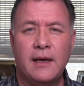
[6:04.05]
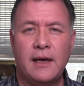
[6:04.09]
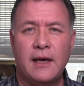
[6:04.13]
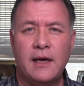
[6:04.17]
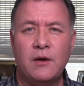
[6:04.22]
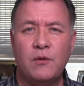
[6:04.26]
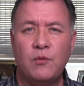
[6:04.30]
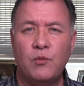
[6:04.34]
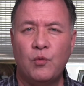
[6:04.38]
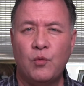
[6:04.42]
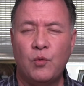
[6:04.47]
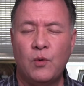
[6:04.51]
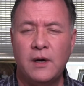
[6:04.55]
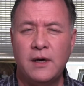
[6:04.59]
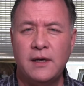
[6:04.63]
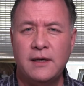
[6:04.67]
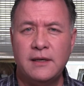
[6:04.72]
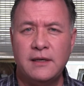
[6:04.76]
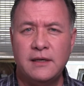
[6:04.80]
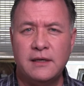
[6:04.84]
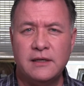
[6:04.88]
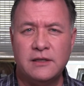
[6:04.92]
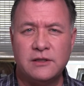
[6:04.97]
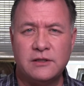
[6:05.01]
And
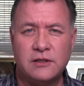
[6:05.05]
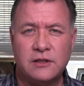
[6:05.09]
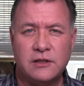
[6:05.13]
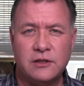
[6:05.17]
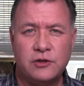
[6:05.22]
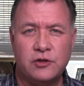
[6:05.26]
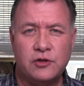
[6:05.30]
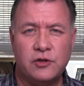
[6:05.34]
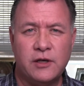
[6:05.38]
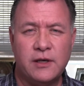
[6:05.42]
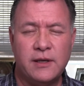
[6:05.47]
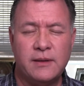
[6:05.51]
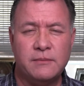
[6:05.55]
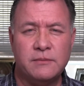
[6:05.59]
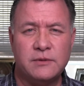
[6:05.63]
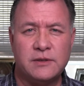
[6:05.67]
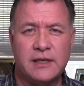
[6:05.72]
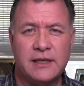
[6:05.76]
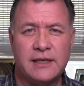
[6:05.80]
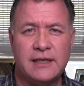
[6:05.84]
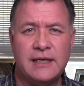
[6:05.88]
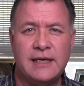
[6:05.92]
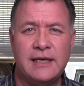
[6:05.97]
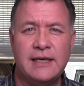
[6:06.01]
one is the dreams
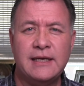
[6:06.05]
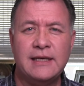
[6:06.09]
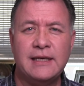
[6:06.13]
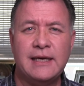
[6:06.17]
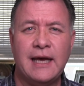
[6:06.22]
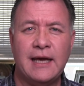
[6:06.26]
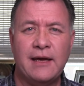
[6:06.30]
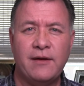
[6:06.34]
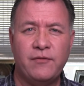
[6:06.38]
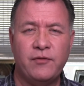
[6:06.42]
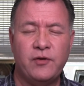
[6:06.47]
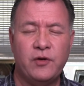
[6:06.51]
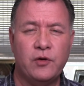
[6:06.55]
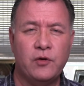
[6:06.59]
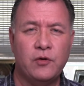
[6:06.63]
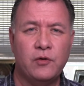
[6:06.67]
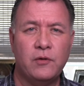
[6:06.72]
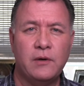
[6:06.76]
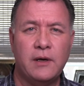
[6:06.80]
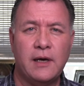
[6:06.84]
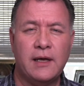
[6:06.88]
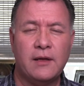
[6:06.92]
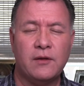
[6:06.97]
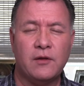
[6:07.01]
that He gave
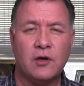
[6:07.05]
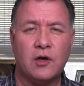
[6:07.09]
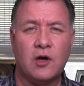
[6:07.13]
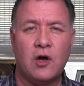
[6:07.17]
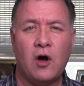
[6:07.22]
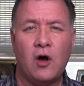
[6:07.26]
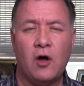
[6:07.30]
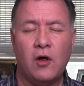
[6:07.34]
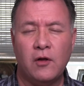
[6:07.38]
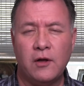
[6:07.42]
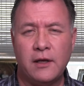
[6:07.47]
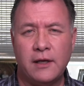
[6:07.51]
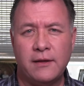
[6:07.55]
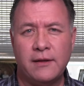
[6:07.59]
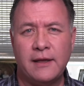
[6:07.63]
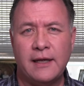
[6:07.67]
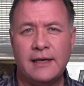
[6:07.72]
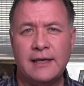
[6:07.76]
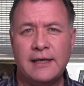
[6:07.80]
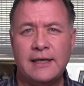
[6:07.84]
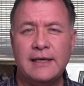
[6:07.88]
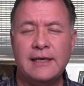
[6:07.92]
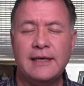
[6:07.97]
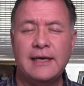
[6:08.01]
you and the calling
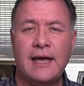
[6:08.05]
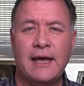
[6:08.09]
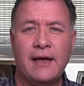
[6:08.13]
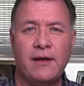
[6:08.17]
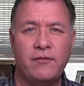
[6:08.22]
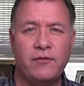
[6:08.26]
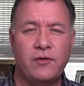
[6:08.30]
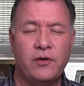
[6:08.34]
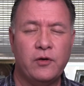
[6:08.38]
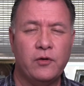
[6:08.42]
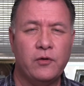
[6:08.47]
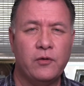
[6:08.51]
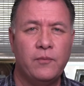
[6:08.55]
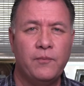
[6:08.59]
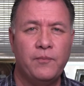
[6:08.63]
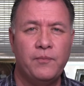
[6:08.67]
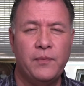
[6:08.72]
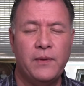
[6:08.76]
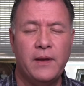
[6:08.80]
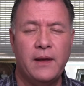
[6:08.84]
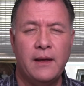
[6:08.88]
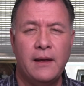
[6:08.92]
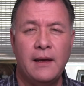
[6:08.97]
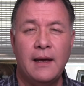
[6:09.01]
that He gave you
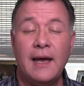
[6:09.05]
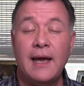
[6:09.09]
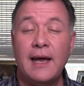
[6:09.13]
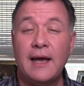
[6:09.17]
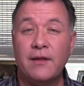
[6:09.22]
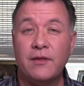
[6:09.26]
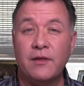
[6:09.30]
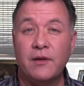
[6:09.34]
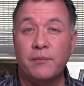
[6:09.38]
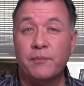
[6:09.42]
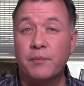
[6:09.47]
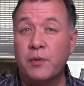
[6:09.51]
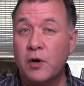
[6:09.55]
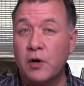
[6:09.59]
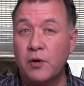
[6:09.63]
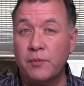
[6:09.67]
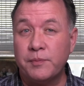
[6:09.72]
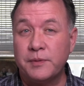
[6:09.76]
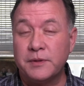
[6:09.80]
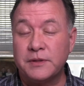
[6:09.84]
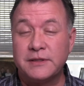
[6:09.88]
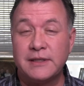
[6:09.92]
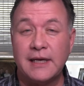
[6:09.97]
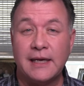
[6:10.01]
and the
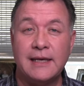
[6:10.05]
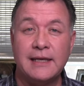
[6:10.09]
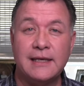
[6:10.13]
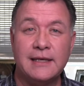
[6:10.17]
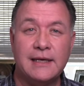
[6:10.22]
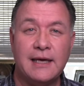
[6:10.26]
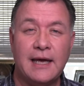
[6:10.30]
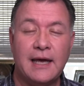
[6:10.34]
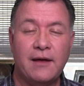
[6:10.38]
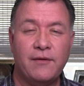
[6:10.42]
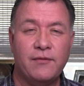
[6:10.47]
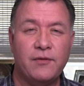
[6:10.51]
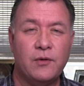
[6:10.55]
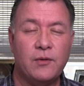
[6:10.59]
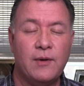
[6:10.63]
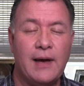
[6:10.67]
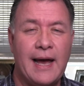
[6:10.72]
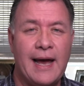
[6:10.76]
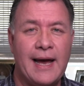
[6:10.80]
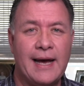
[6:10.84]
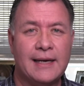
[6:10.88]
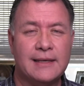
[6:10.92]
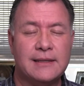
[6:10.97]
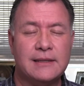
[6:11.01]
purpose that He gave you
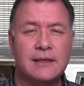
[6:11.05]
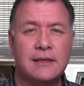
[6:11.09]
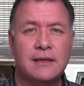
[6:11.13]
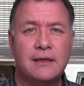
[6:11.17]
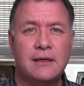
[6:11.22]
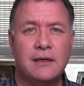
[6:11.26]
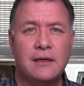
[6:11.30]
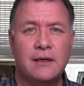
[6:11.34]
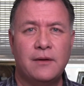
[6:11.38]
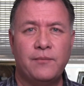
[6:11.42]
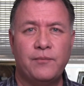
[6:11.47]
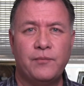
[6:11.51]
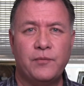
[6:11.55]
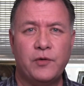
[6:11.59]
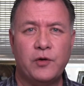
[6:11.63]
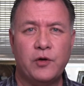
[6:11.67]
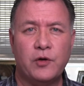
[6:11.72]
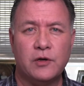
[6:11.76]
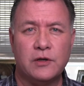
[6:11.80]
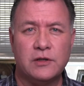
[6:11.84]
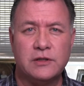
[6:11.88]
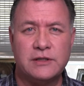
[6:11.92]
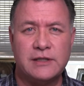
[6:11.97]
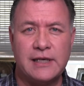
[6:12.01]
at
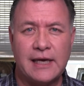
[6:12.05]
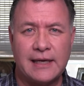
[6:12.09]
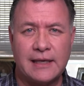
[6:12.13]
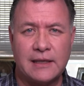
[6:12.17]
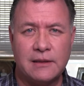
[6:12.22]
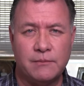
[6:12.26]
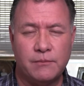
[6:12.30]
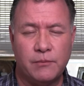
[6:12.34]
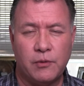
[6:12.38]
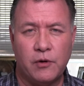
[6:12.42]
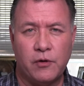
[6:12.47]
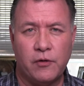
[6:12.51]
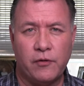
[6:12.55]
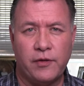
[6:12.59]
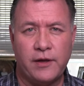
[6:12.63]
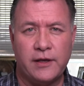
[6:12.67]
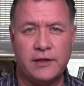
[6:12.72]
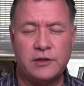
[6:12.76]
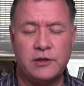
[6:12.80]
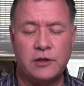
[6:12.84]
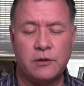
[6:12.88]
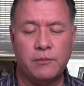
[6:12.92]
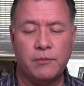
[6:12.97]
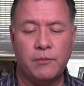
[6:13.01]
your second birth,
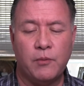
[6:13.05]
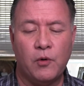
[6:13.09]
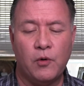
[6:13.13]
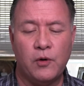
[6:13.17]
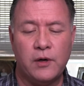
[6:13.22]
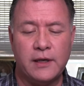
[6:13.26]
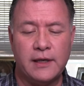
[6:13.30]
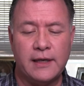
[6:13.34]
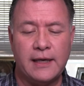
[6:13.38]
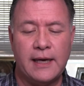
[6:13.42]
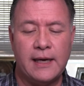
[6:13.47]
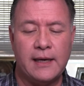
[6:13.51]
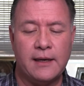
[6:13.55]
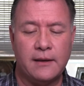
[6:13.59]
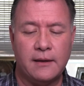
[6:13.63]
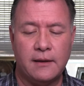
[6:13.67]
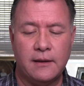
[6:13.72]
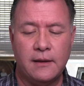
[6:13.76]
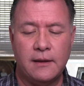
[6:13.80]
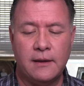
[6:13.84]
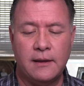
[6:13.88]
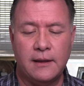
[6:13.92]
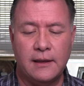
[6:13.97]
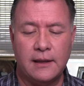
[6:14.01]
at your born again
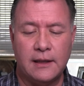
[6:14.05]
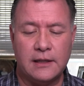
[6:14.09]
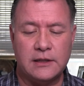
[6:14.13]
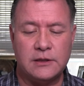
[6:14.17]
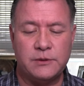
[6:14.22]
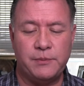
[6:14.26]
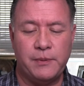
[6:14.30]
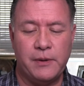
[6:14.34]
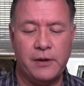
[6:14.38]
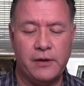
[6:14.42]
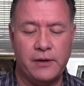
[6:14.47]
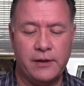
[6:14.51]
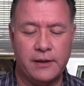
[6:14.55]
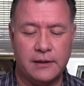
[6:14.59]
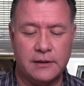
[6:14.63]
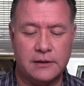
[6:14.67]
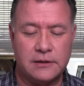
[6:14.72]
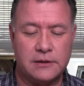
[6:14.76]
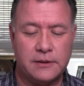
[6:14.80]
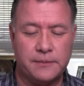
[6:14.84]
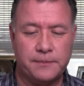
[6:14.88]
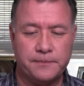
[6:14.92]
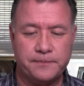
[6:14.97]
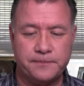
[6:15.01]

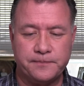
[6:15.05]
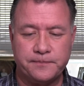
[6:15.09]
experience.